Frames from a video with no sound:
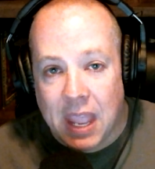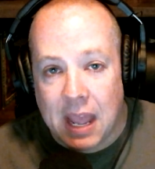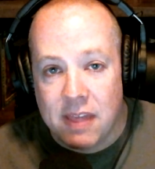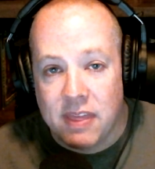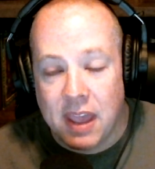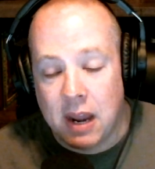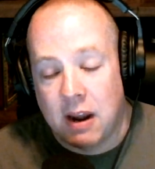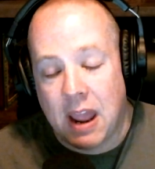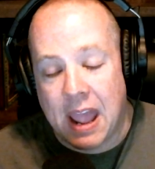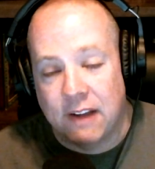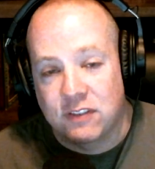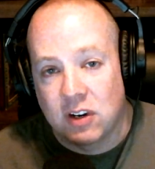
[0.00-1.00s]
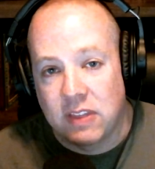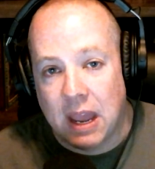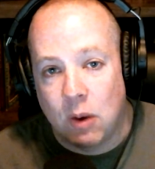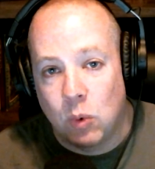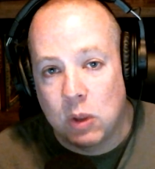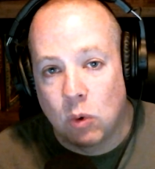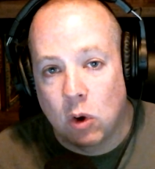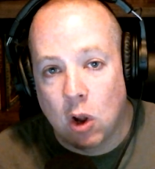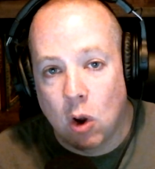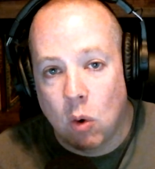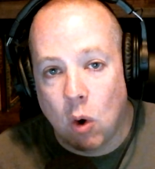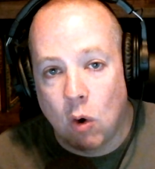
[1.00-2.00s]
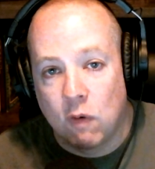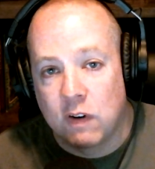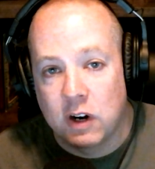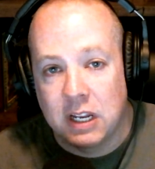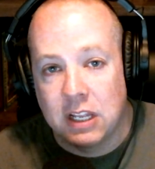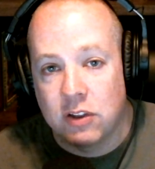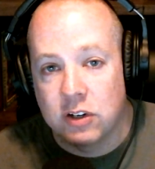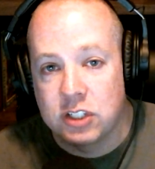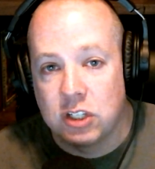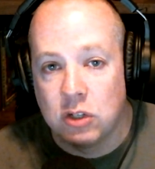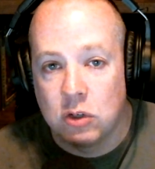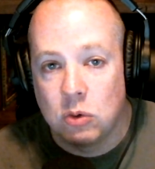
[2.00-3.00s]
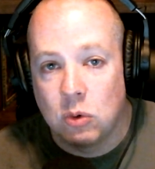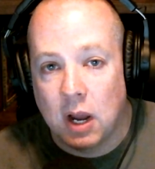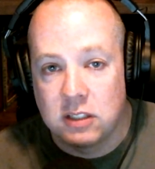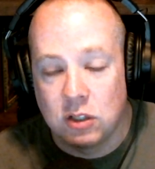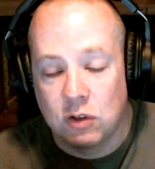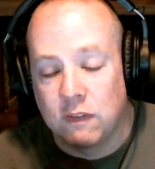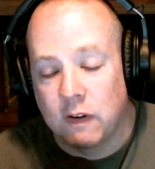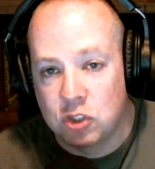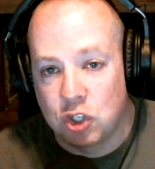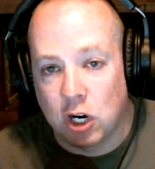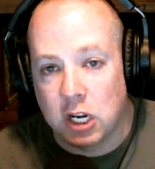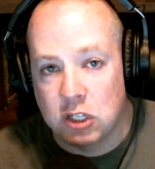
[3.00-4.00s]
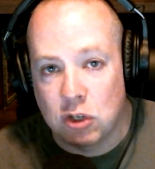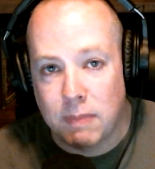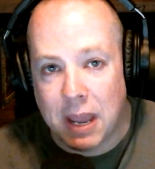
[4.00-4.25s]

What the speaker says: And then after that, we will go over either to do Journey to